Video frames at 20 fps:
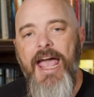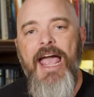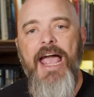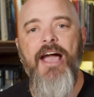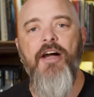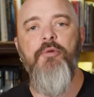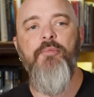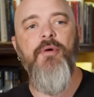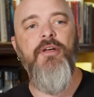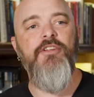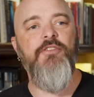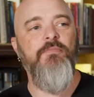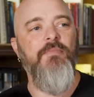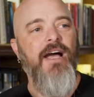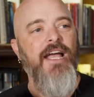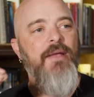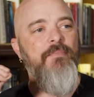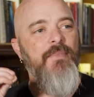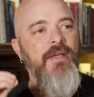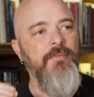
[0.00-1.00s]
how much
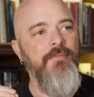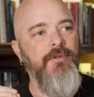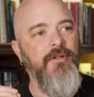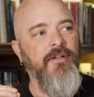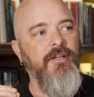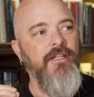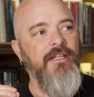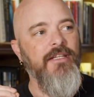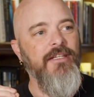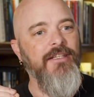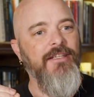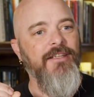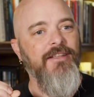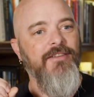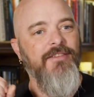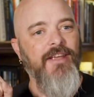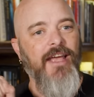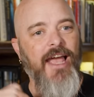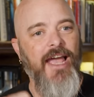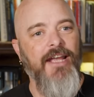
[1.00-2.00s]
my memory
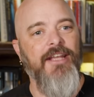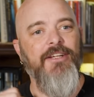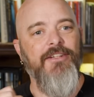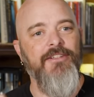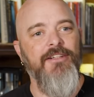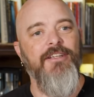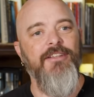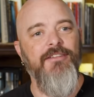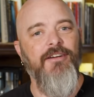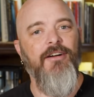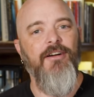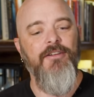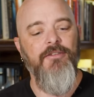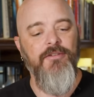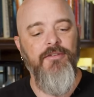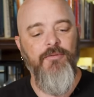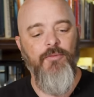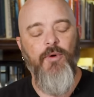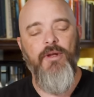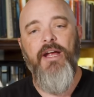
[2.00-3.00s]
is accurate
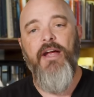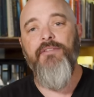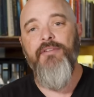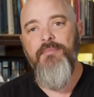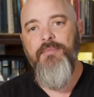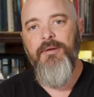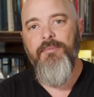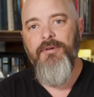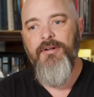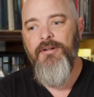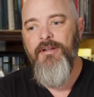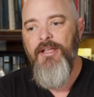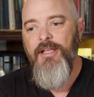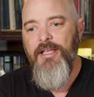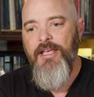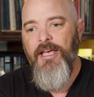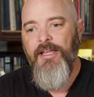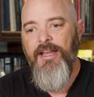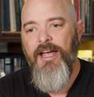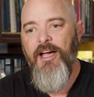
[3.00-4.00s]
on what I remember
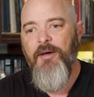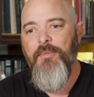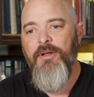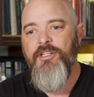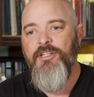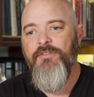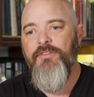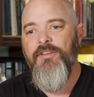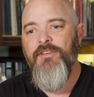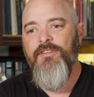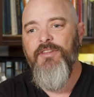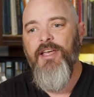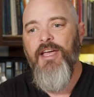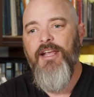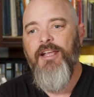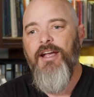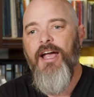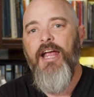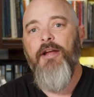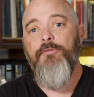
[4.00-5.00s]
and how much of it is
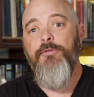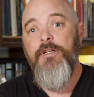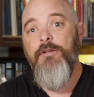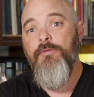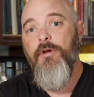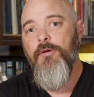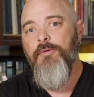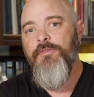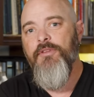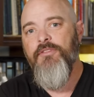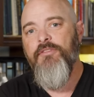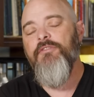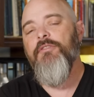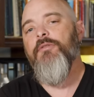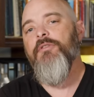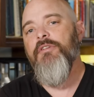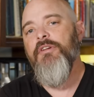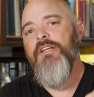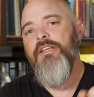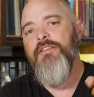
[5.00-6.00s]
like I rewrote the
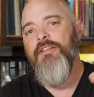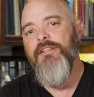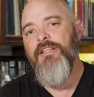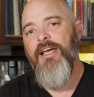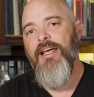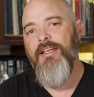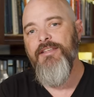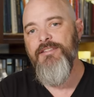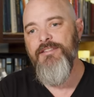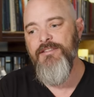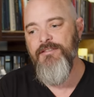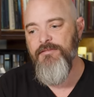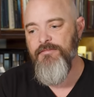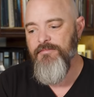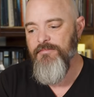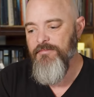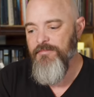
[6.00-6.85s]
story in the last,